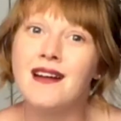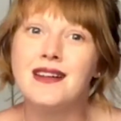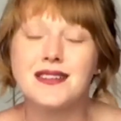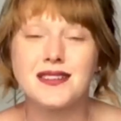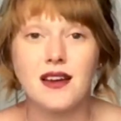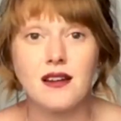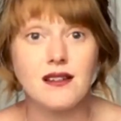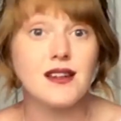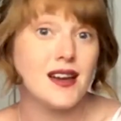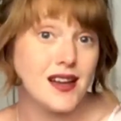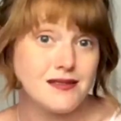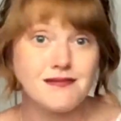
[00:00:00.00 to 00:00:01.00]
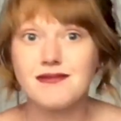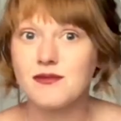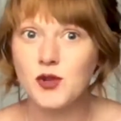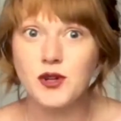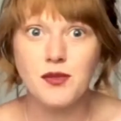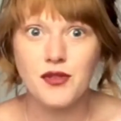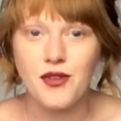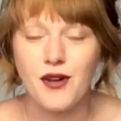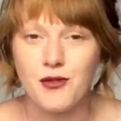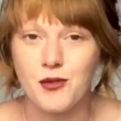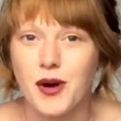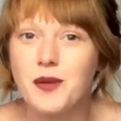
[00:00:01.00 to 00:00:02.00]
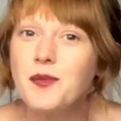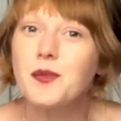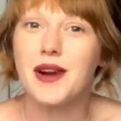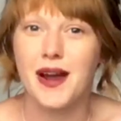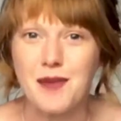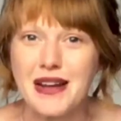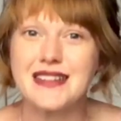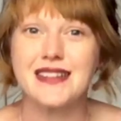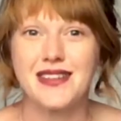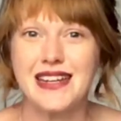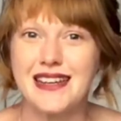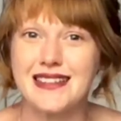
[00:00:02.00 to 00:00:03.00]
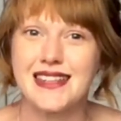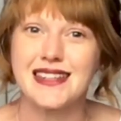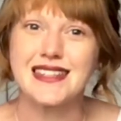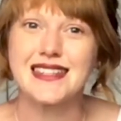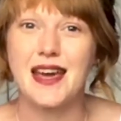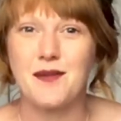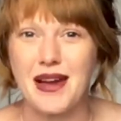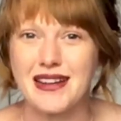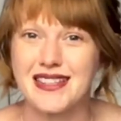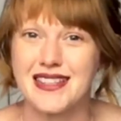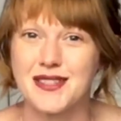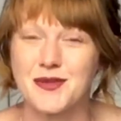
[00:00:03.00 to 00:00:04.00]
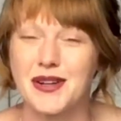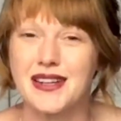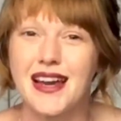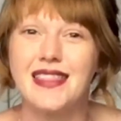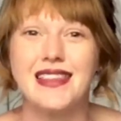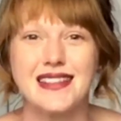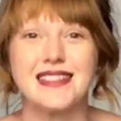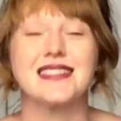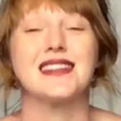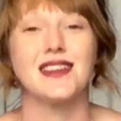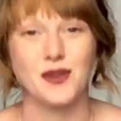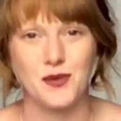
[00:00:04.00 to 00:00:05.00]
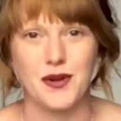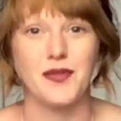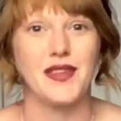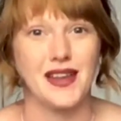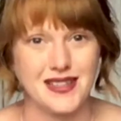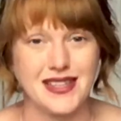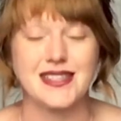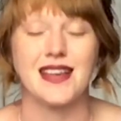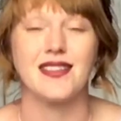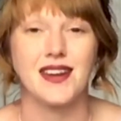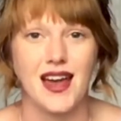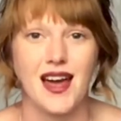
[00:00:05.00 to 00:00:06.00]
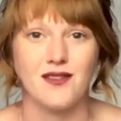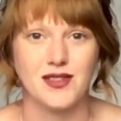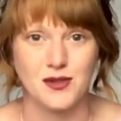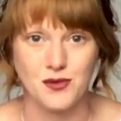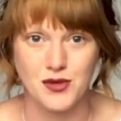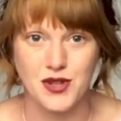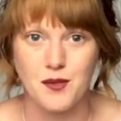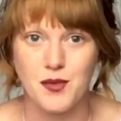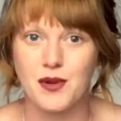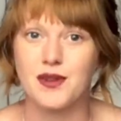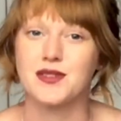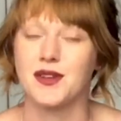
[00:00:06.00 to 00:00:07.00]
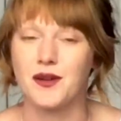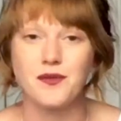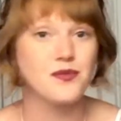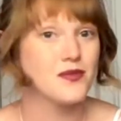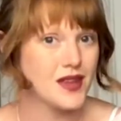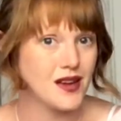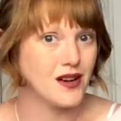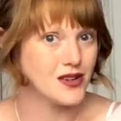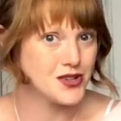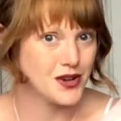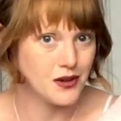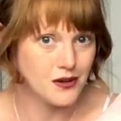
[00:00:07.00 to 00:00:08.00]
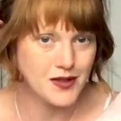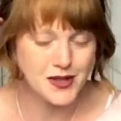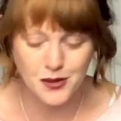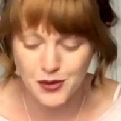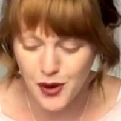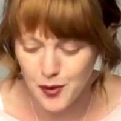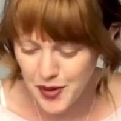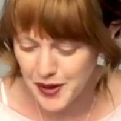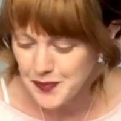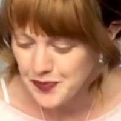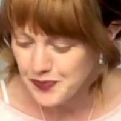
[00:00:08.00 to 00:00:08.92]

So wouldn't be for everyone, but I'm actually really excited to get back to this one, and this is another one, as I said, that I have as an audiobook, so can't show you a physical copy.